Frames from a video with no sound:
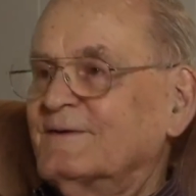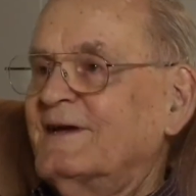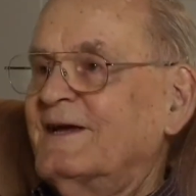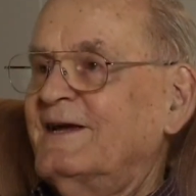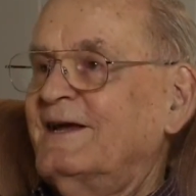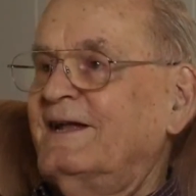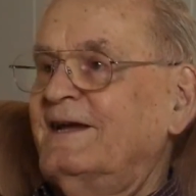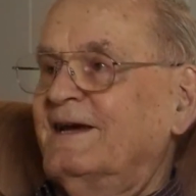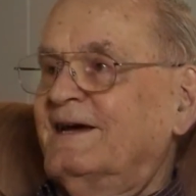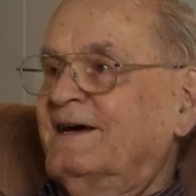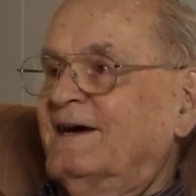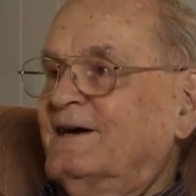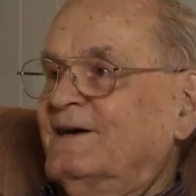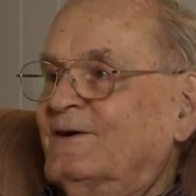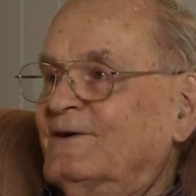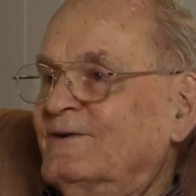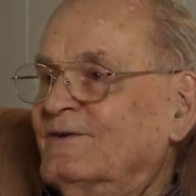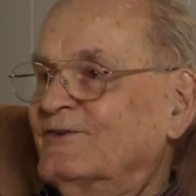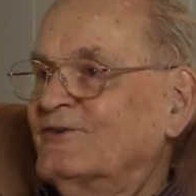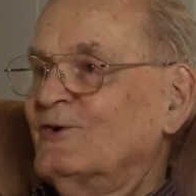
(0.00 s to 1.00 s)

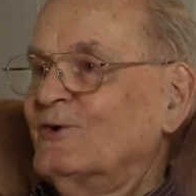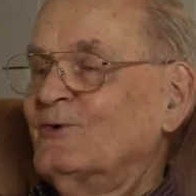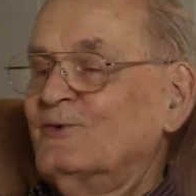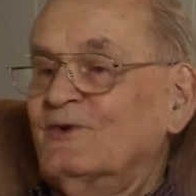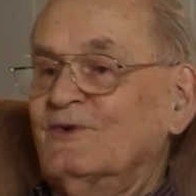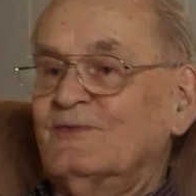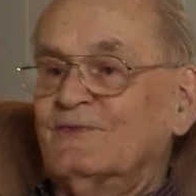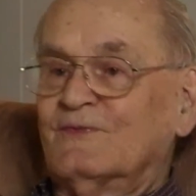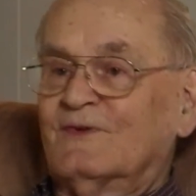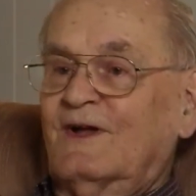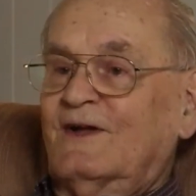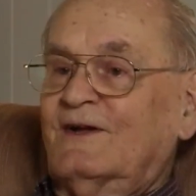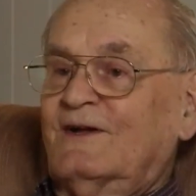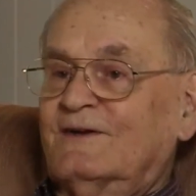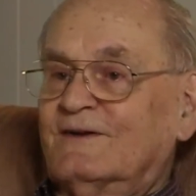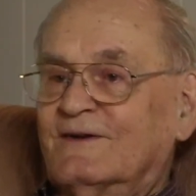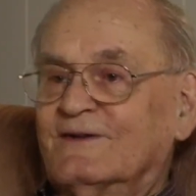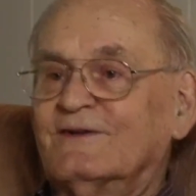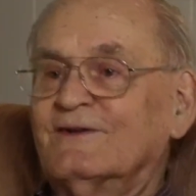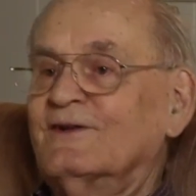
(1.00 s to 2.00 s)
Anyhow, so
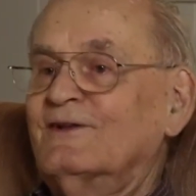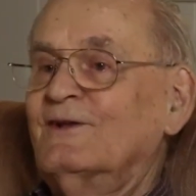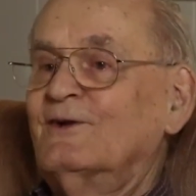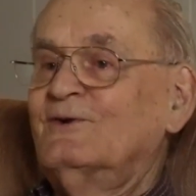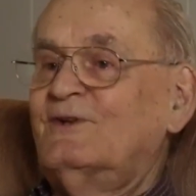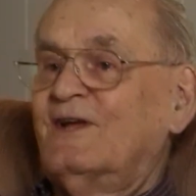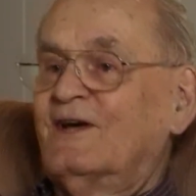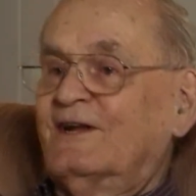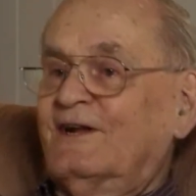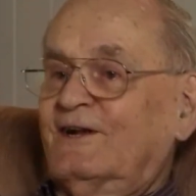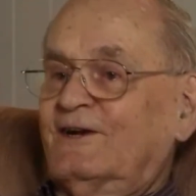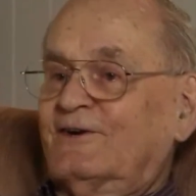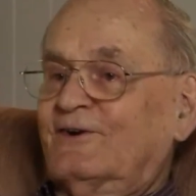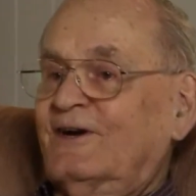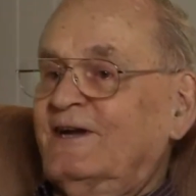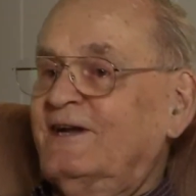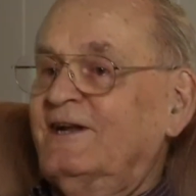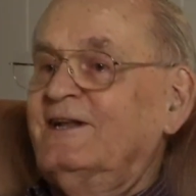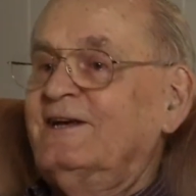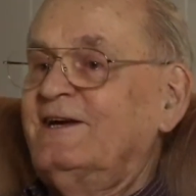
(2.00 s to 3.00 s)
Lieutenant
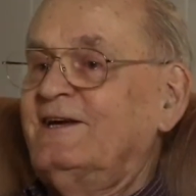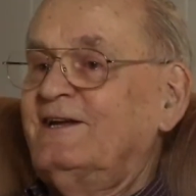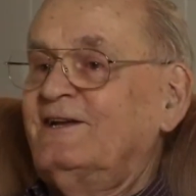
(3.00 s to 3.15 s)
Greenlee,